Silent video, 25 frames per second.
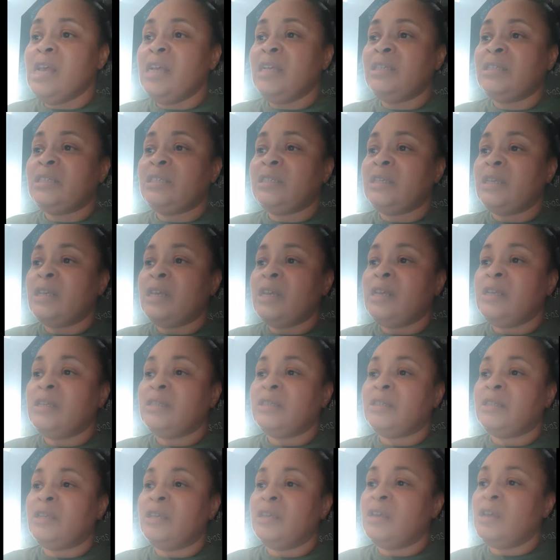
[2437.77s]
It
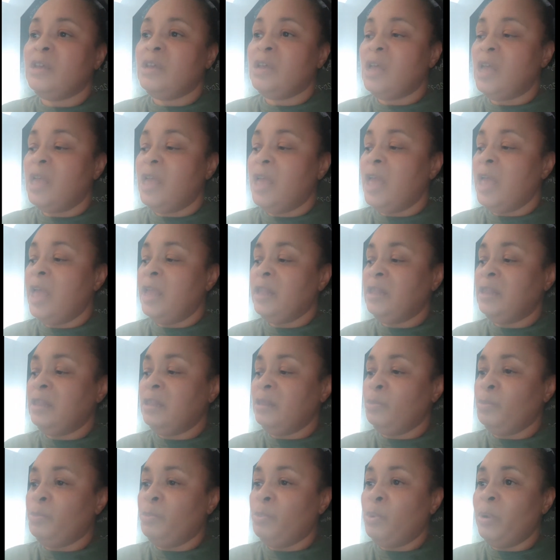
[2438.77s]
says, at
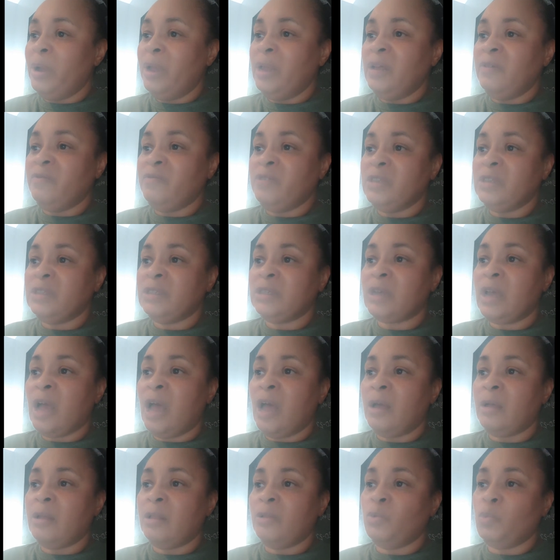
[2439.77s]
the point of this,
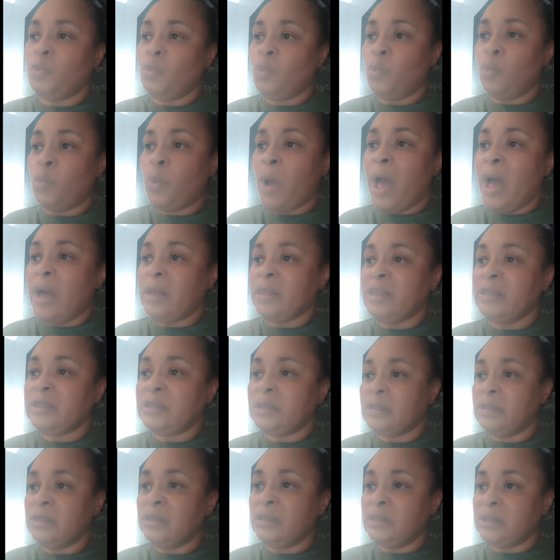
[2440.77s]
while
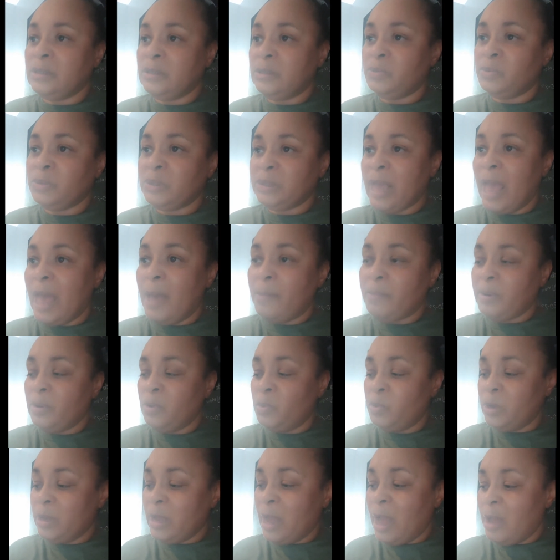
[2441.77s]
this, this was happening,
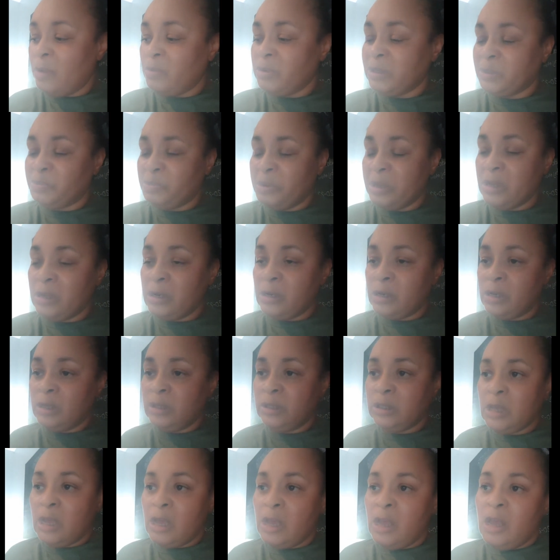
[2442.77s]
when God was speaking
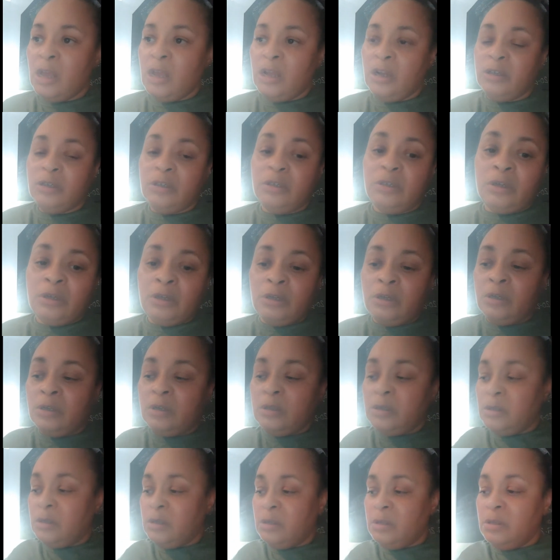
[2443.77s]
this,
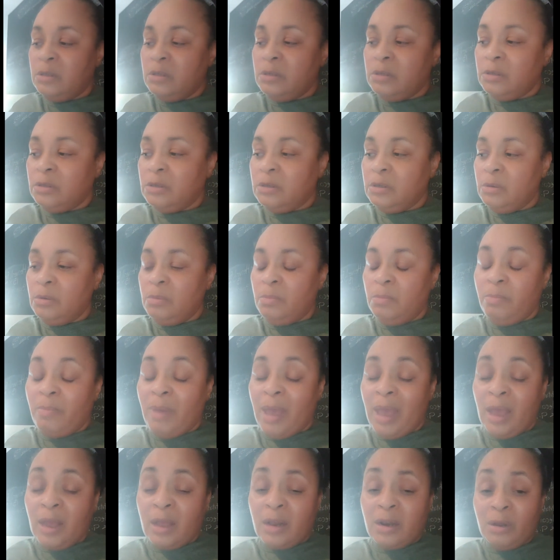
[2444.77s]
the
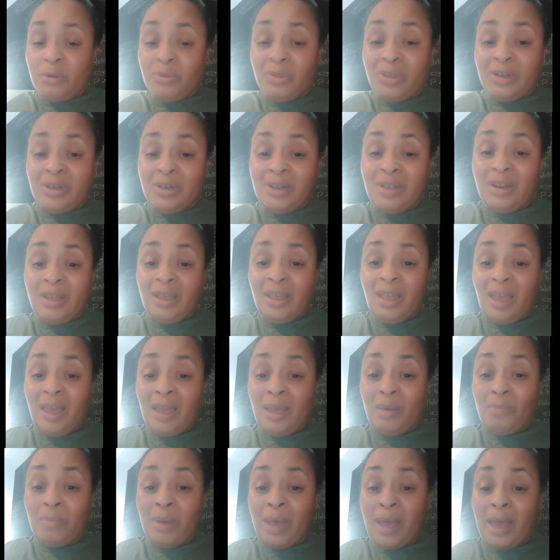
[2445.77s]
man clothed, and then he
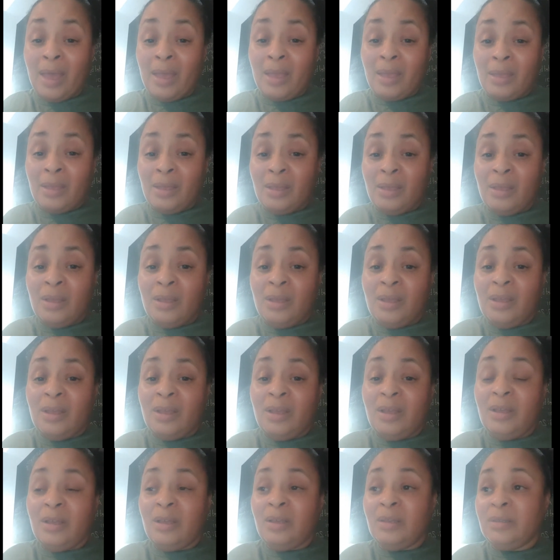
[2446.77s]
came back
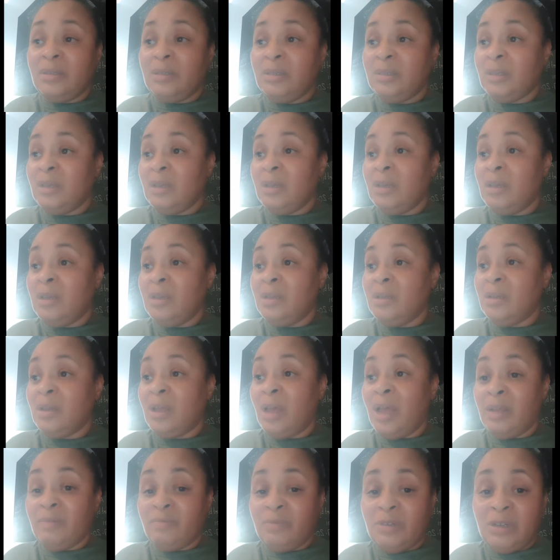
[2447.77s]
and said,
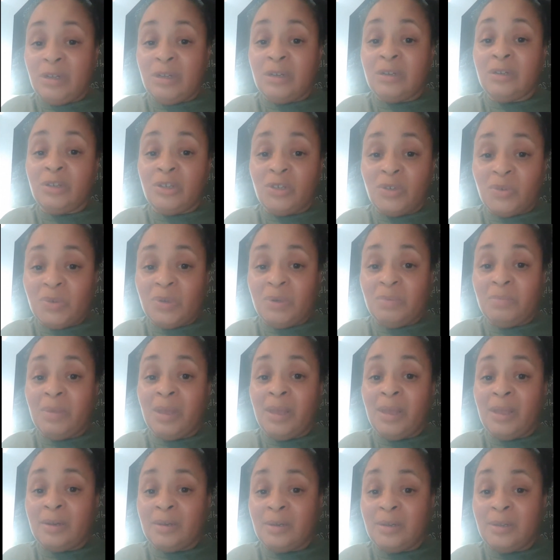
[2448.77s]
I've done as you
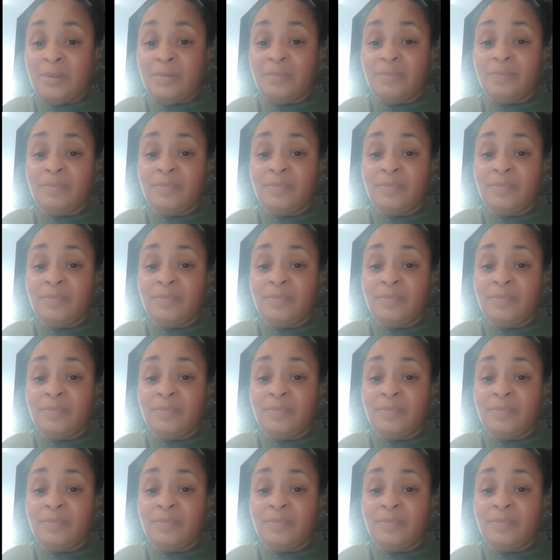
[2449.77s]
commanded.